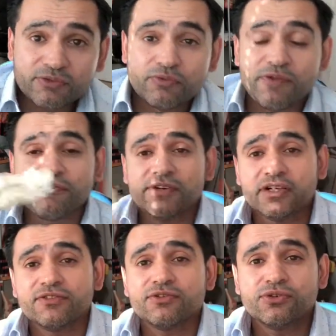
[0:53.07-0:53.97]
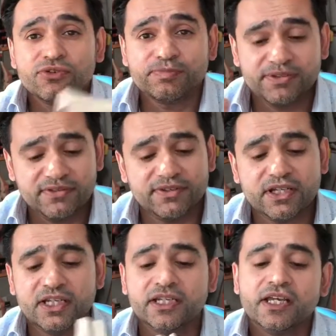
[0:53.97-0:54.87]
refers to
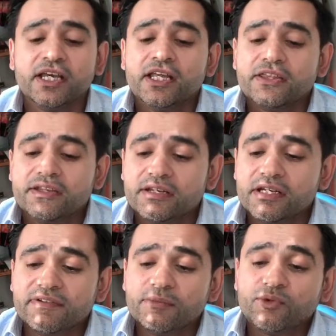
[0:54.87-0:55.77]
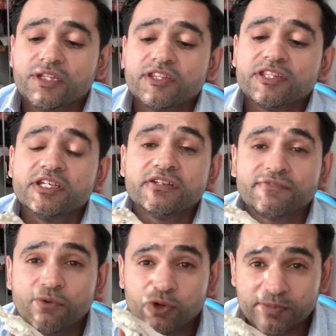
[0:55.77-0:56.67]
specifically the nerve in between the third and
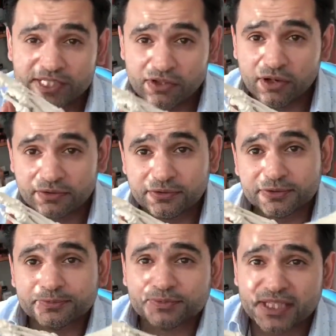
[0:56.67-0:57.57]
fourth metatarsals.